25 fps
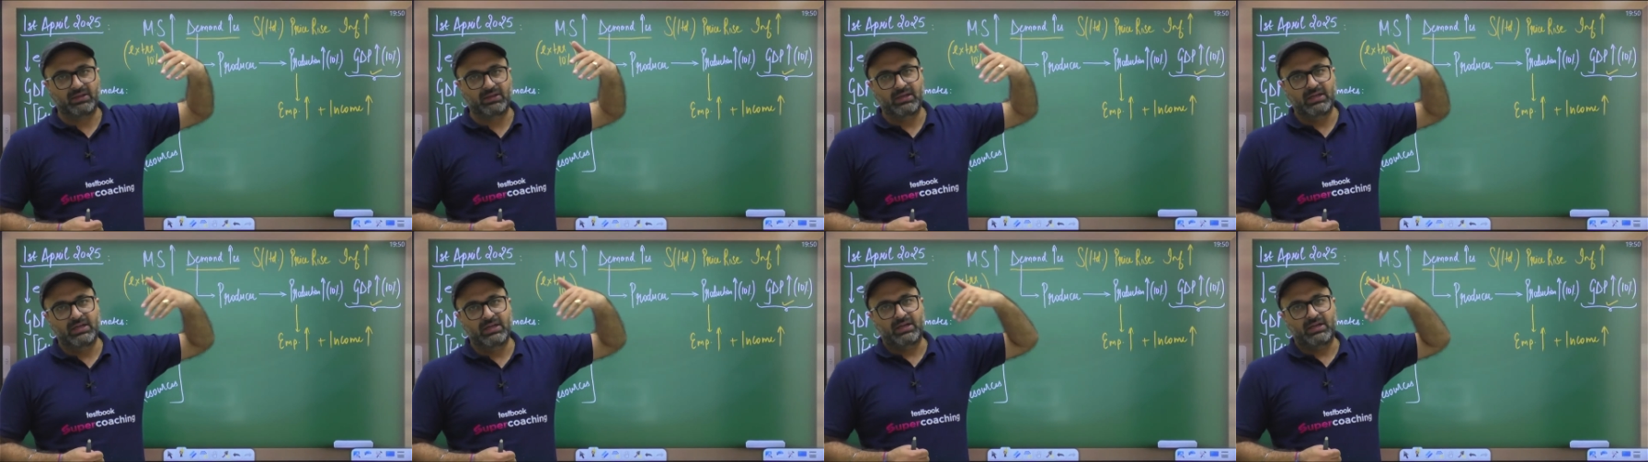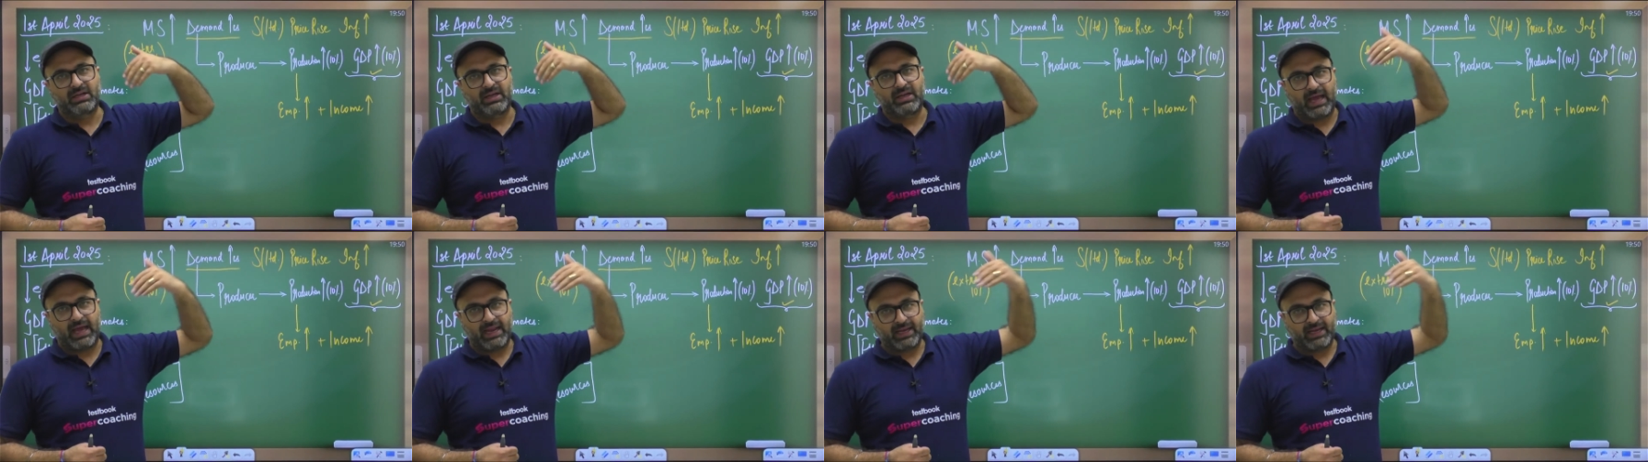an
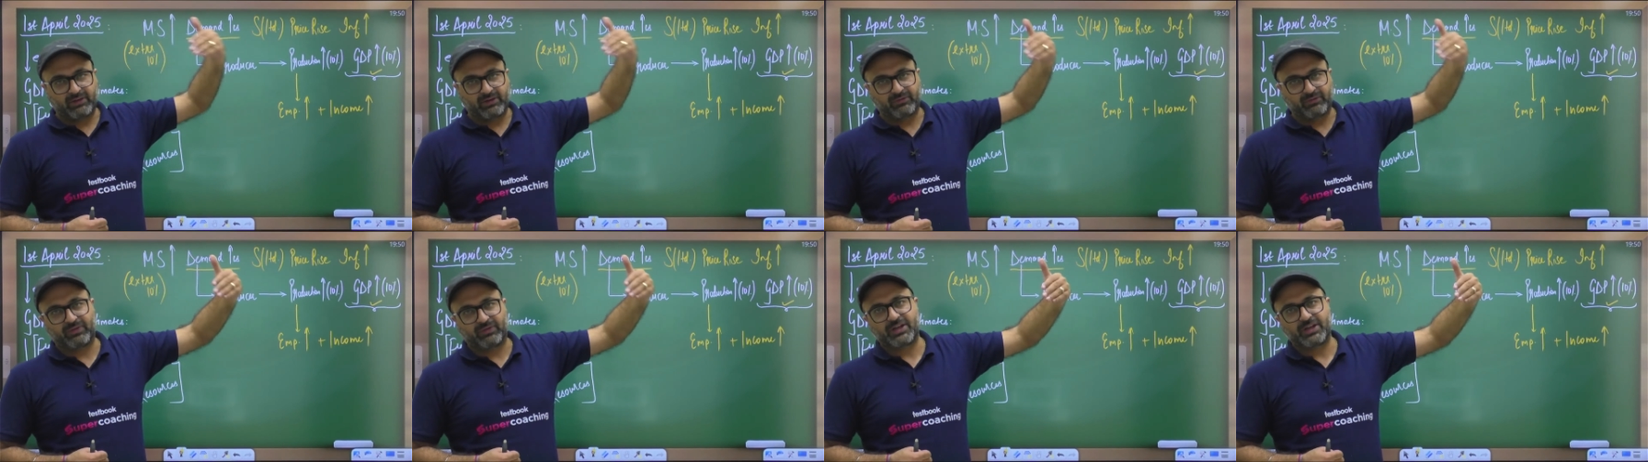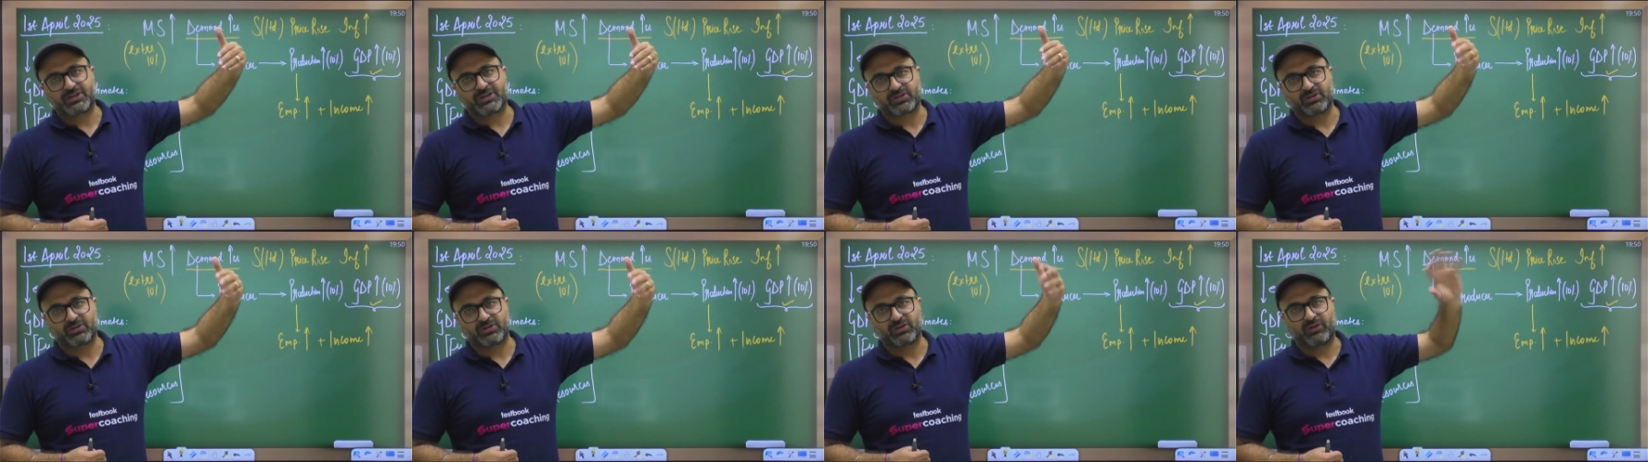inflation
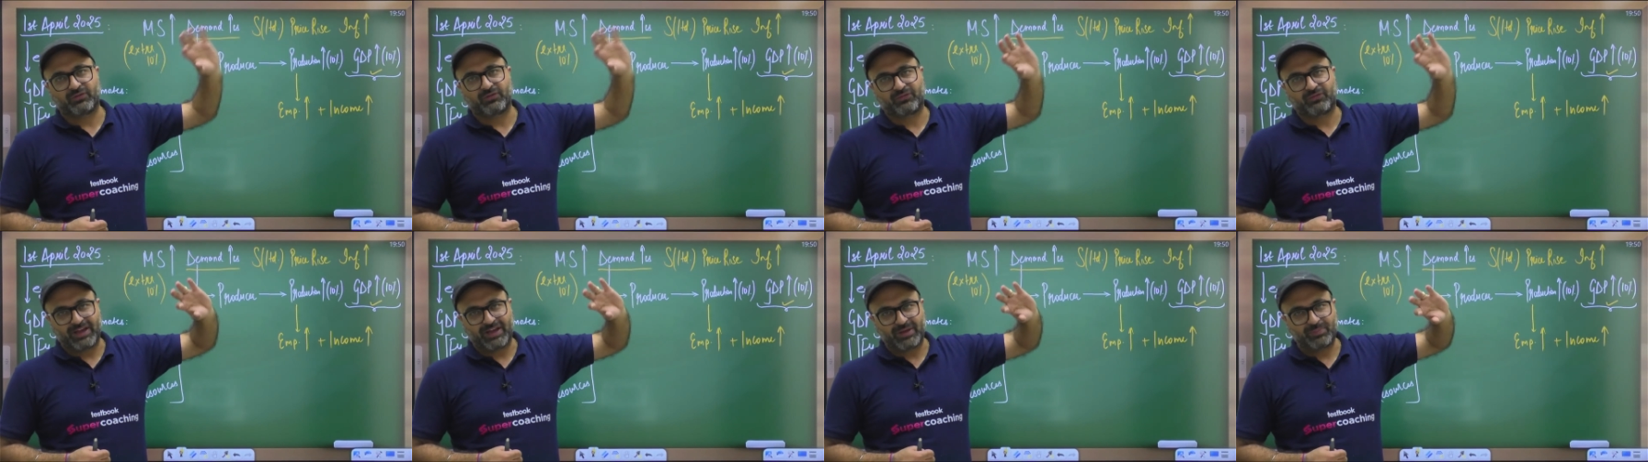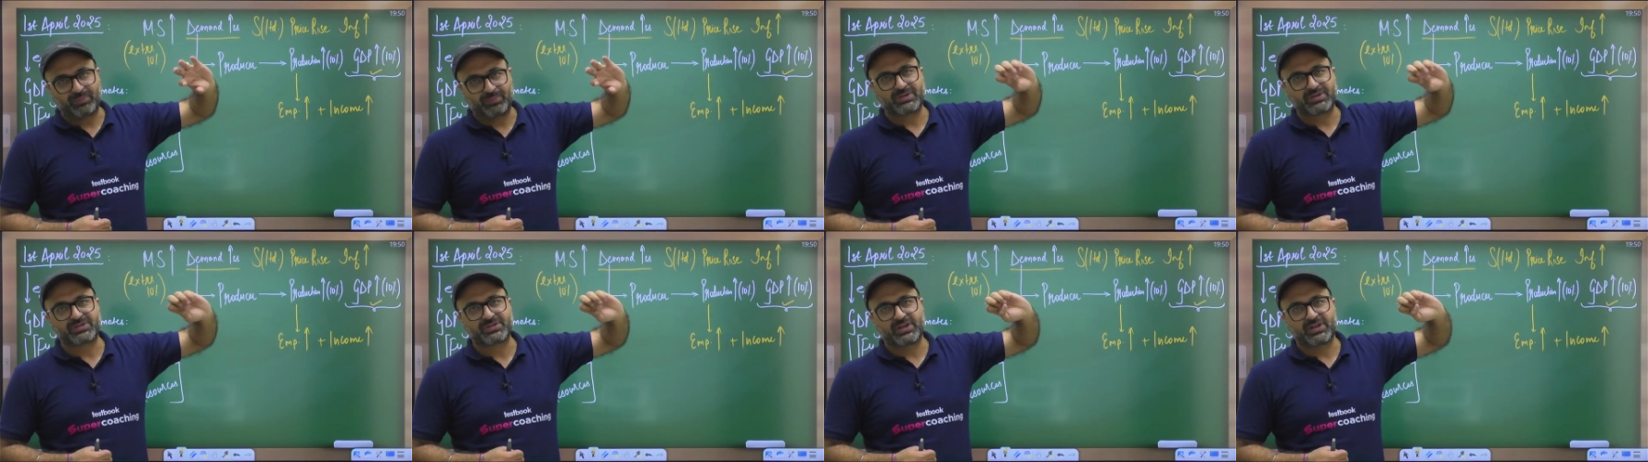of
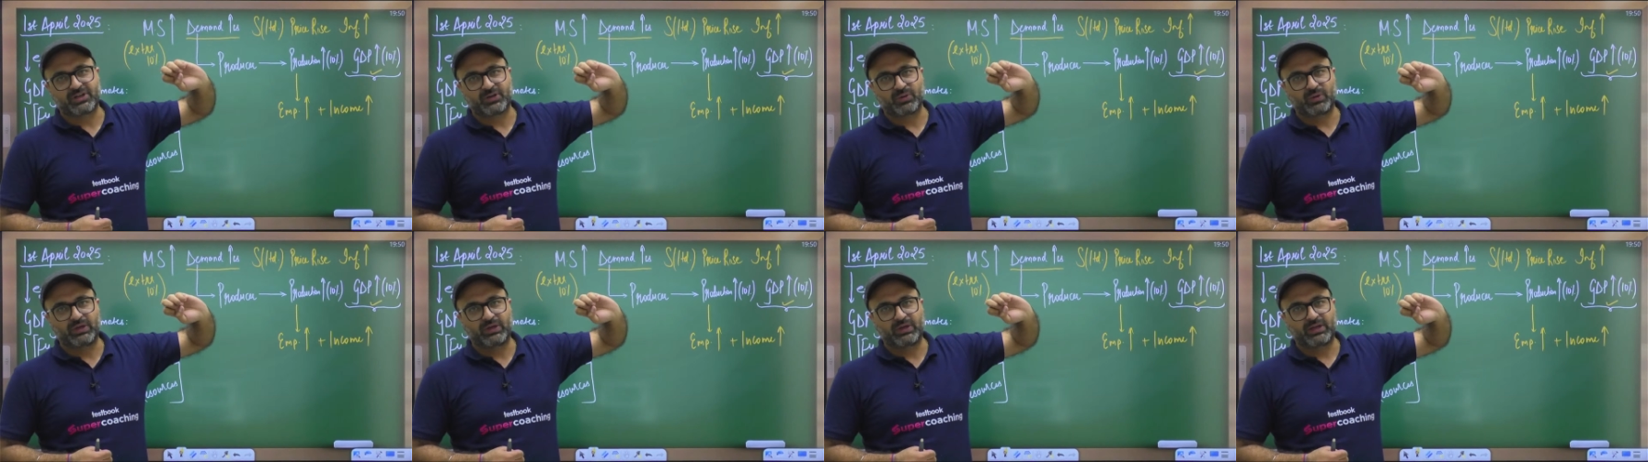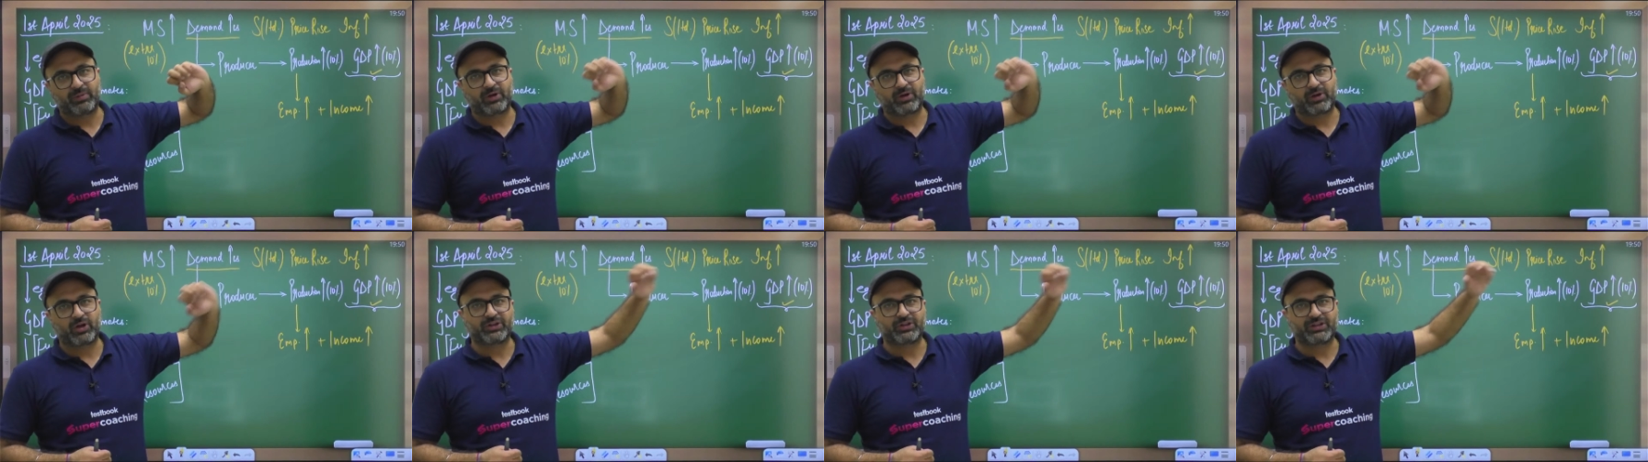5% only, but on
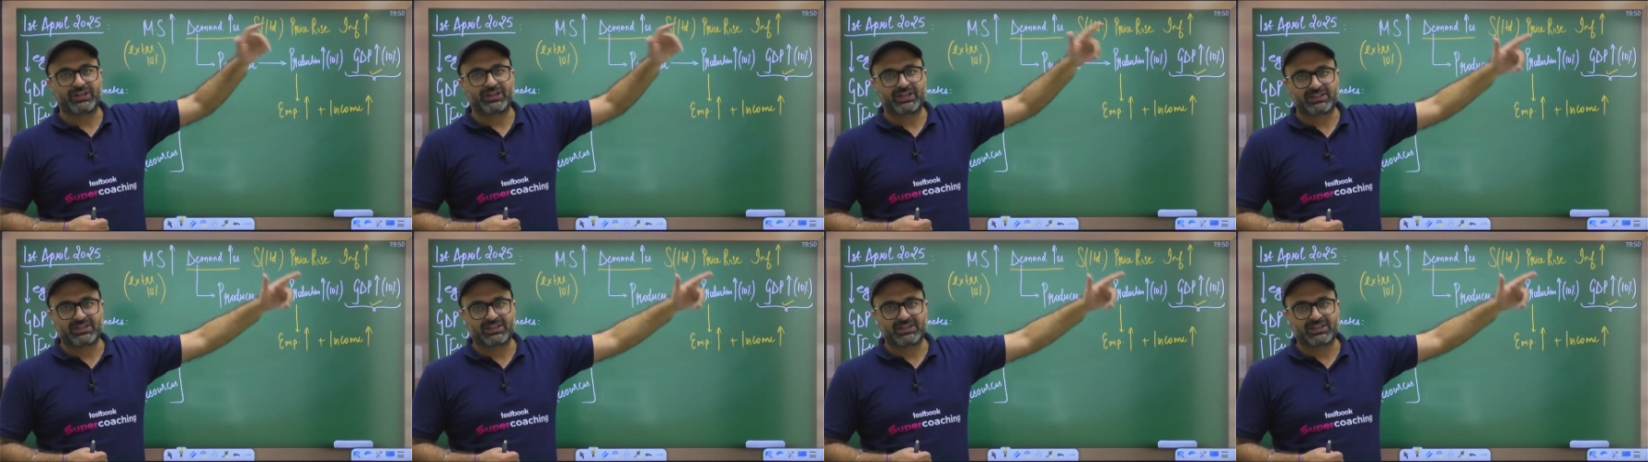the other side,